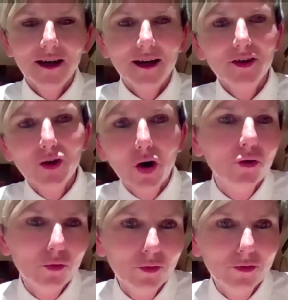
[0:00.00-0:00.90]

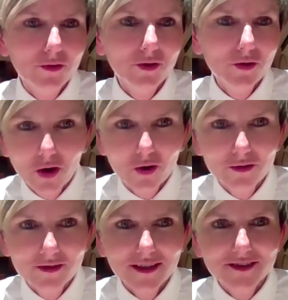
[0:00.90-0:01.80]
No,
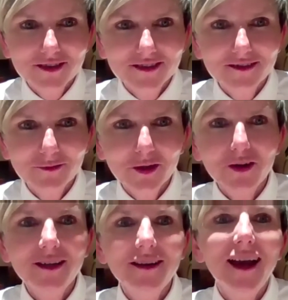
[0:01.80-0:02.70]
we're
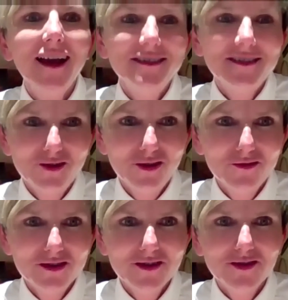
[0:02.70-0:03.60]
going to enhance
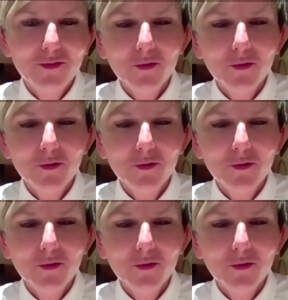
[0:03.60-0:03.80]
services.